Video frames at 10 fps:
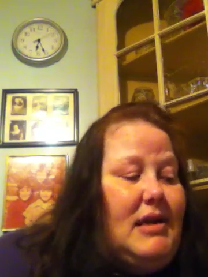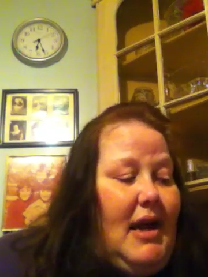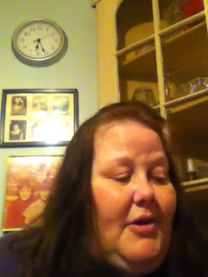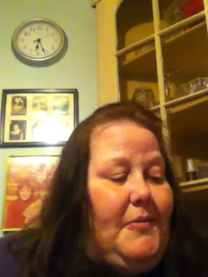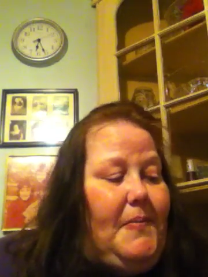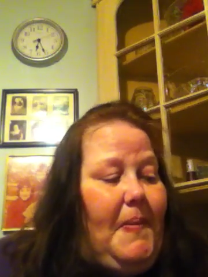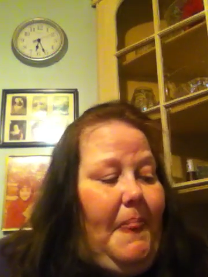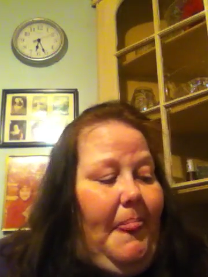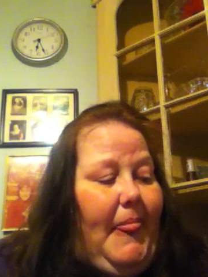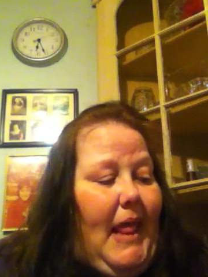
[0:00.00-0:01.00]
Now,
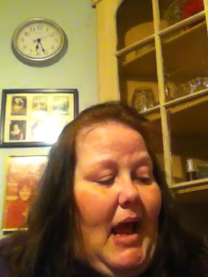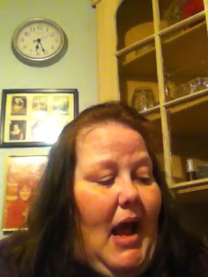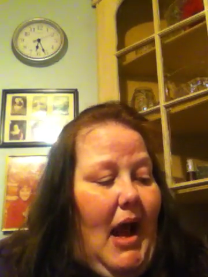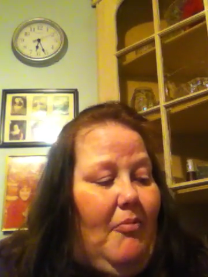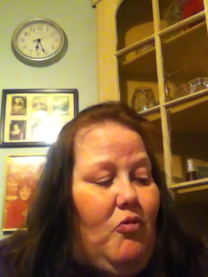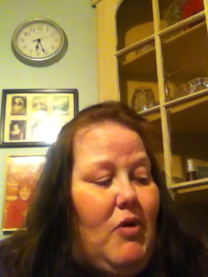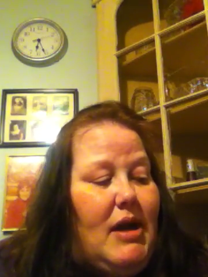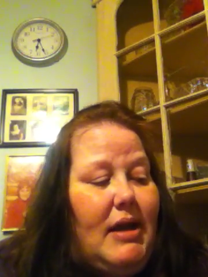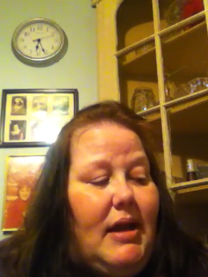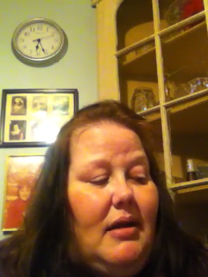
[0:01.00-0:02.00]
I'm
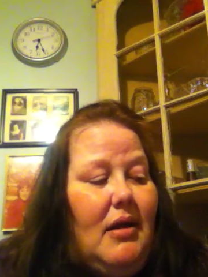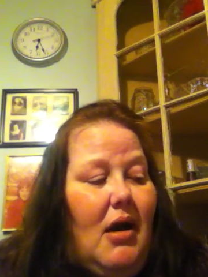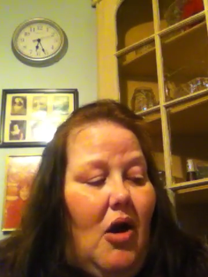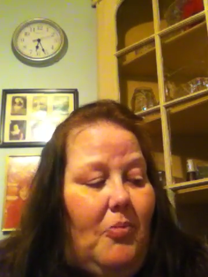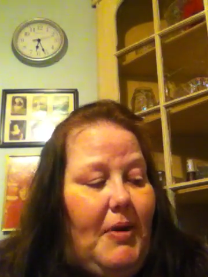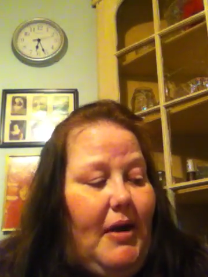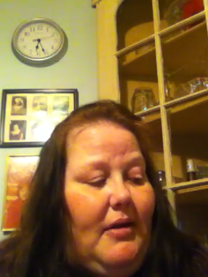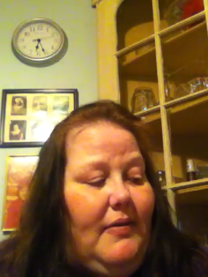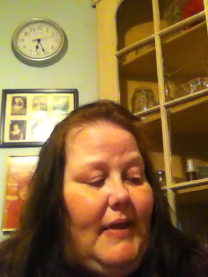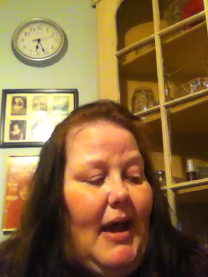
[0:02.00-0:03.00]
really
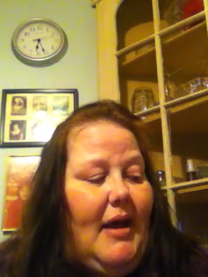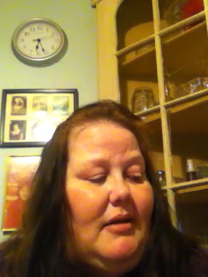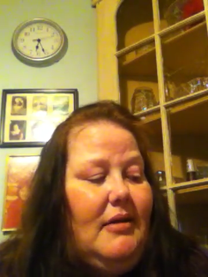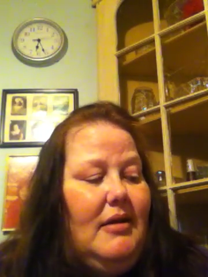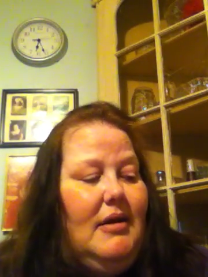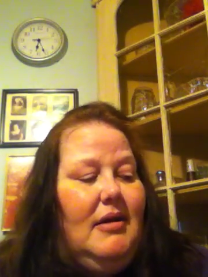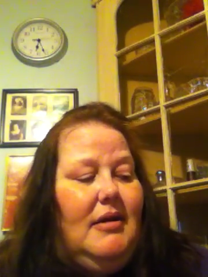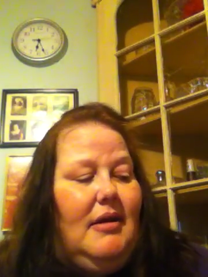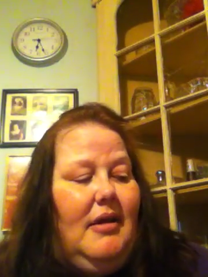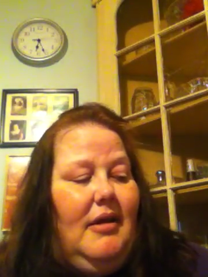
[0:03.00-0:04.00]
hoping that
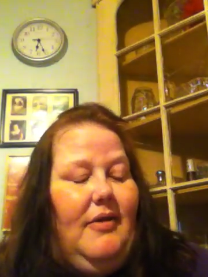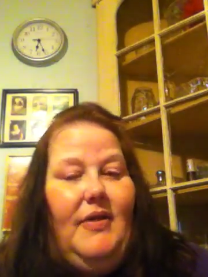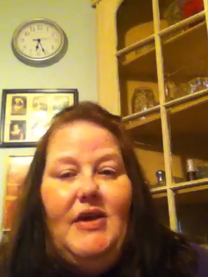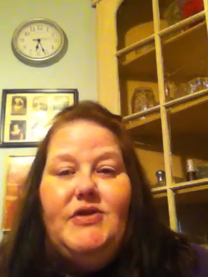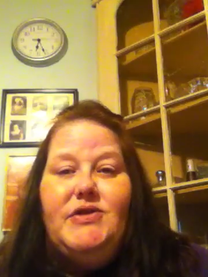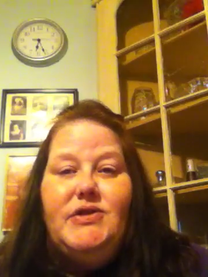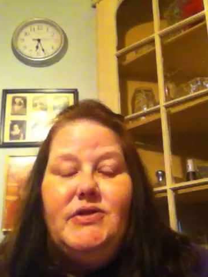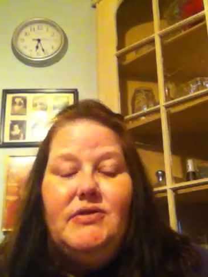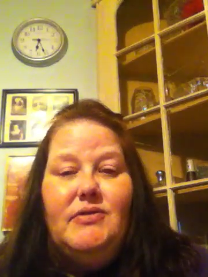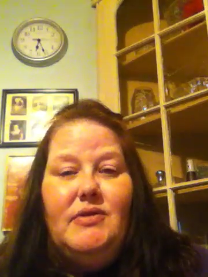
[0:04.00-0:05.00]

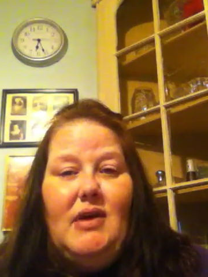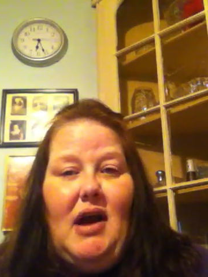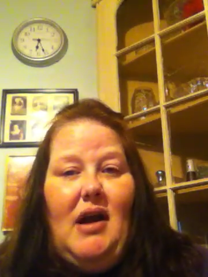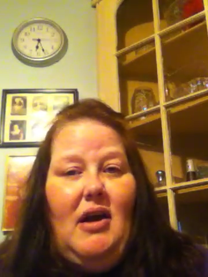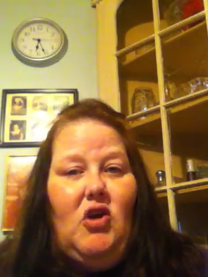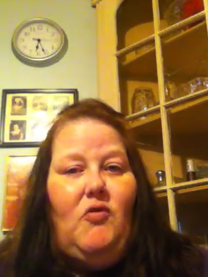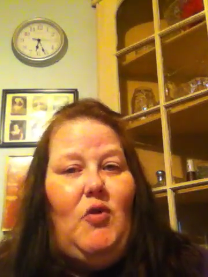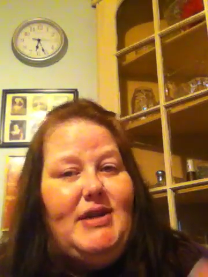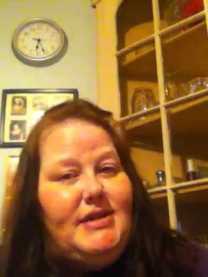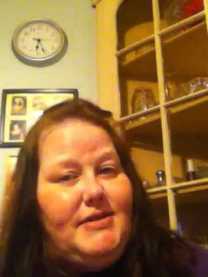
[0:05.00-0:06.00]
this
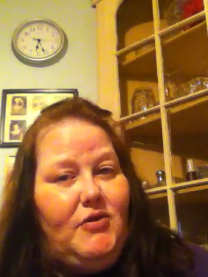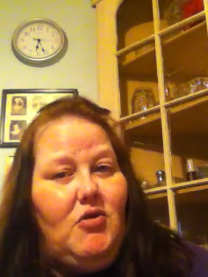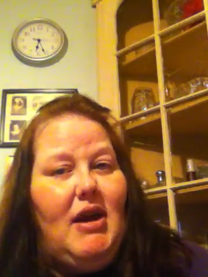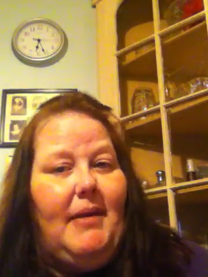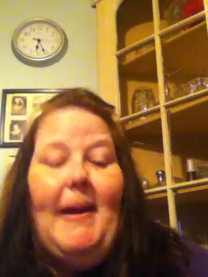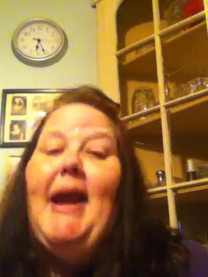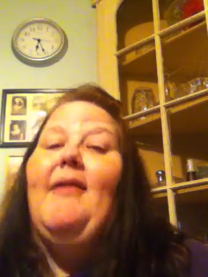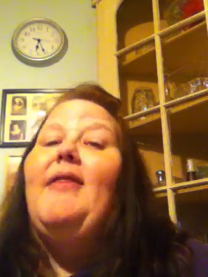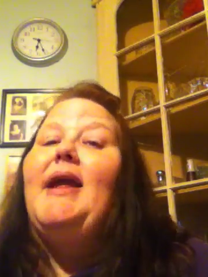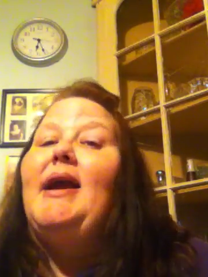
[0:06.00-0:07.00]
Voices of Chronic
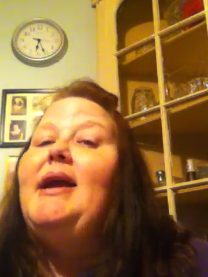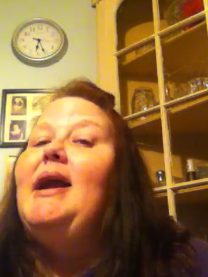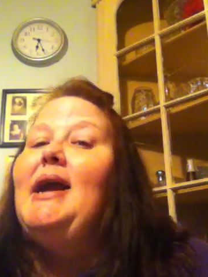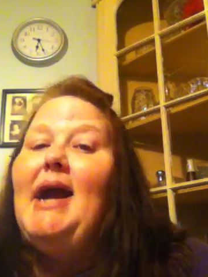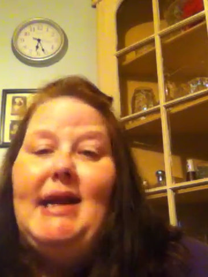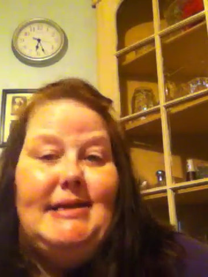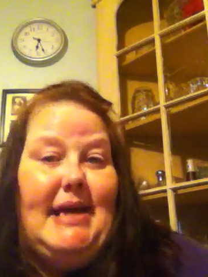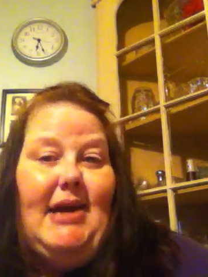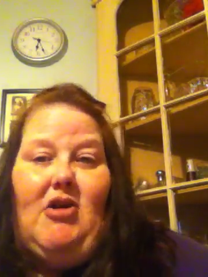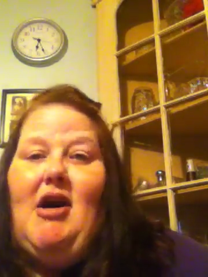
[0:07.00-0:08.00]
Pain thing can kind of
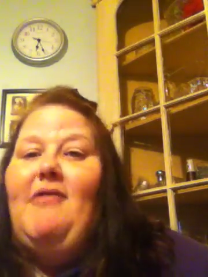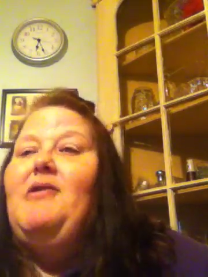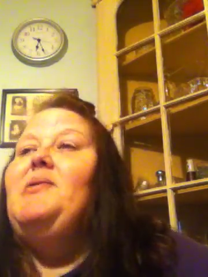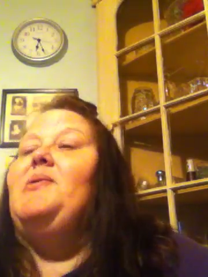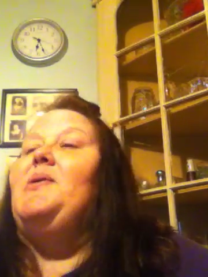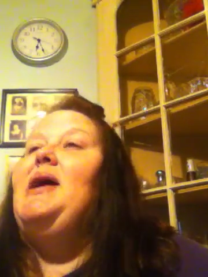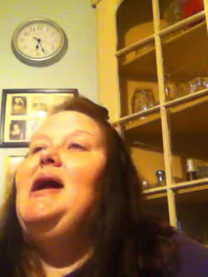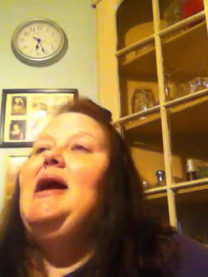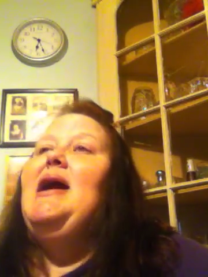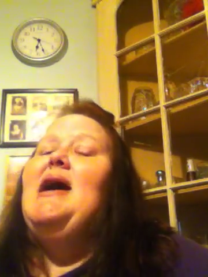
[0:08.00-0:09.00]
take off.
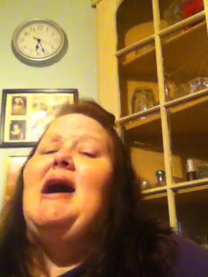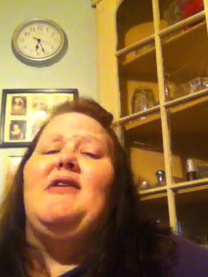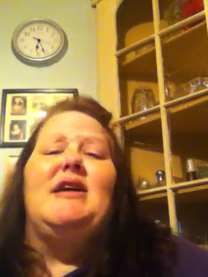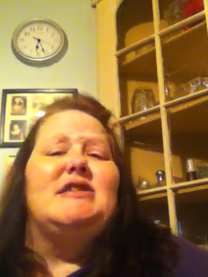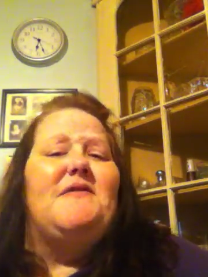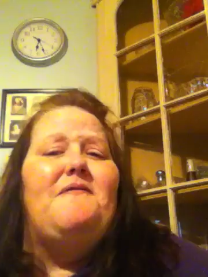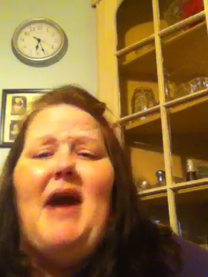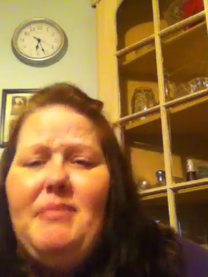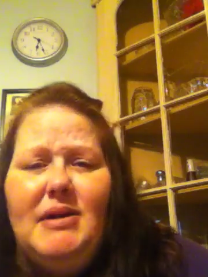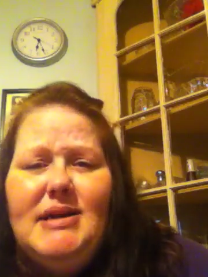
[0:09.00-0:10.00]
I think it's a
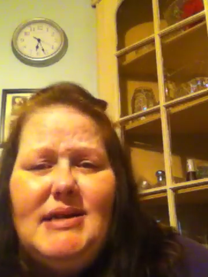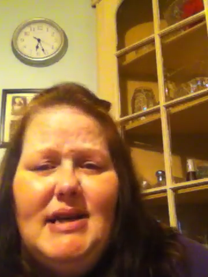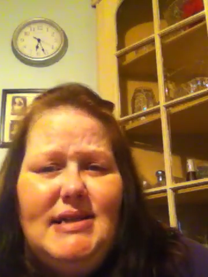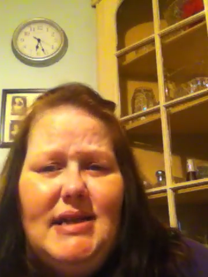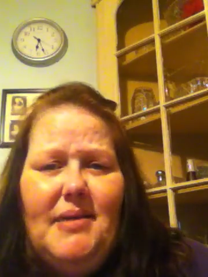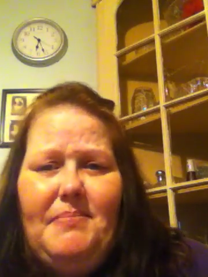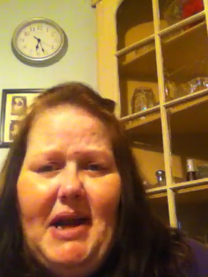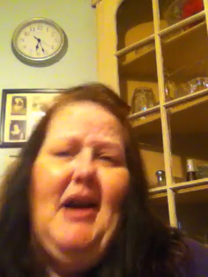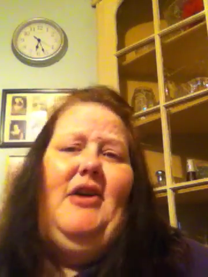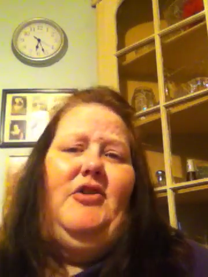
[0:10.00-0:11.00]
fabulous idea,
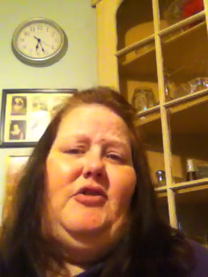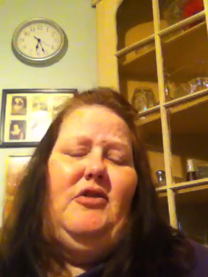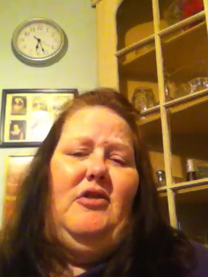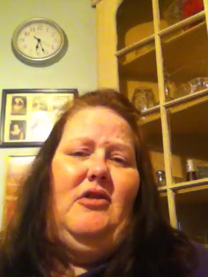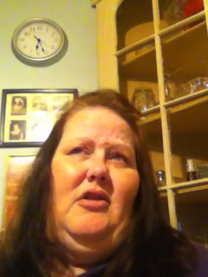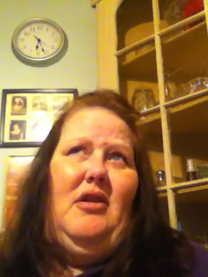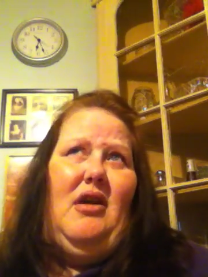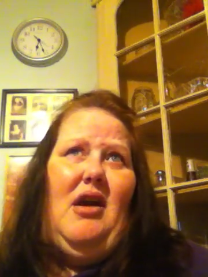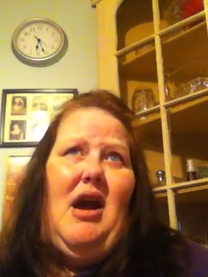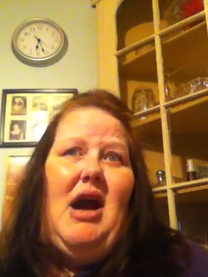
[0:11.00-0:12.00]
because
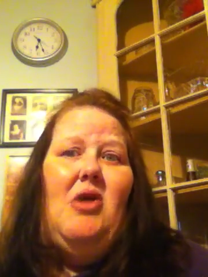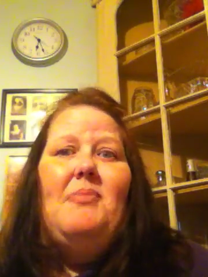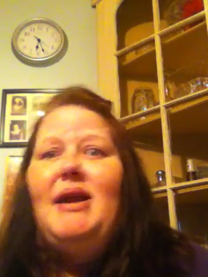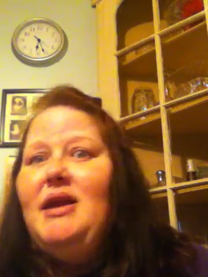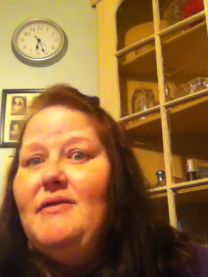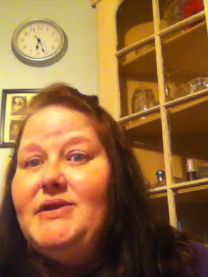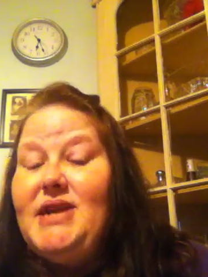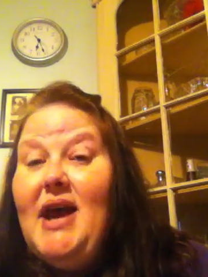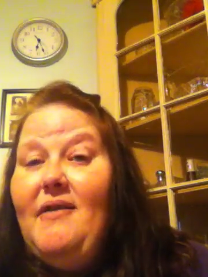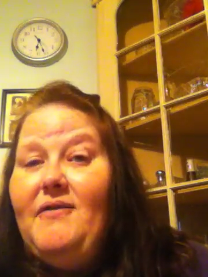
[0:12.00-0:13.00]
how many of us
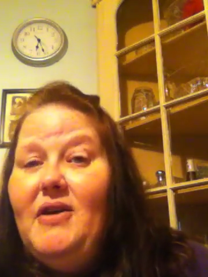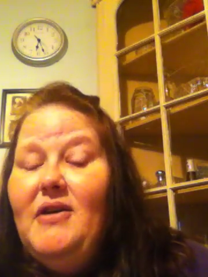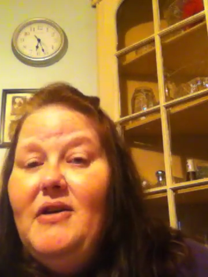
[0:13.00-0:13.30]
have